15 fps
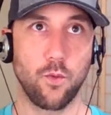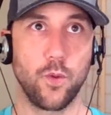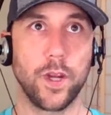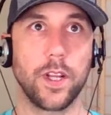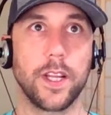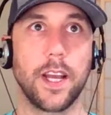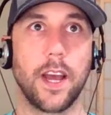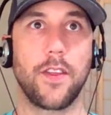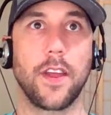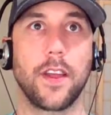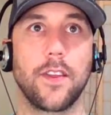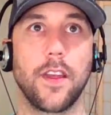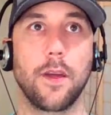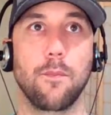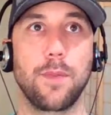really, I think
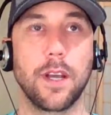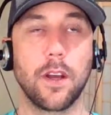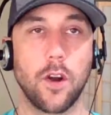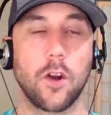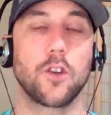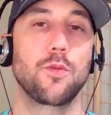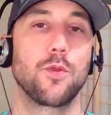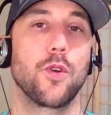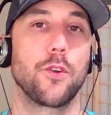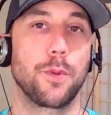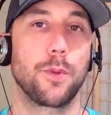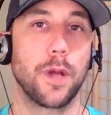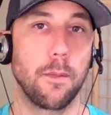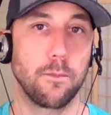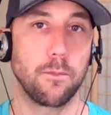that being an entrepreneur has
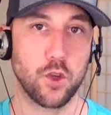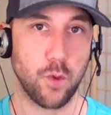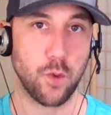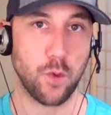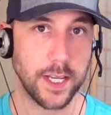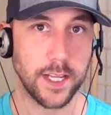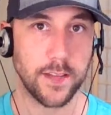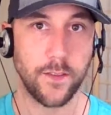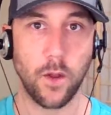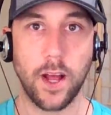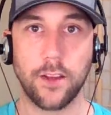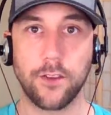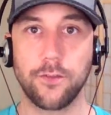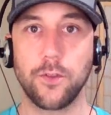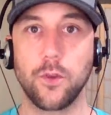become trendy in the
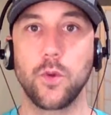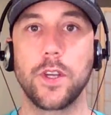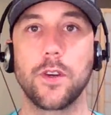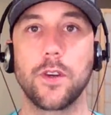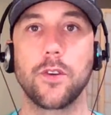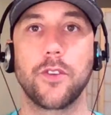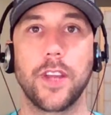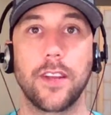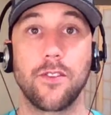last few years. It's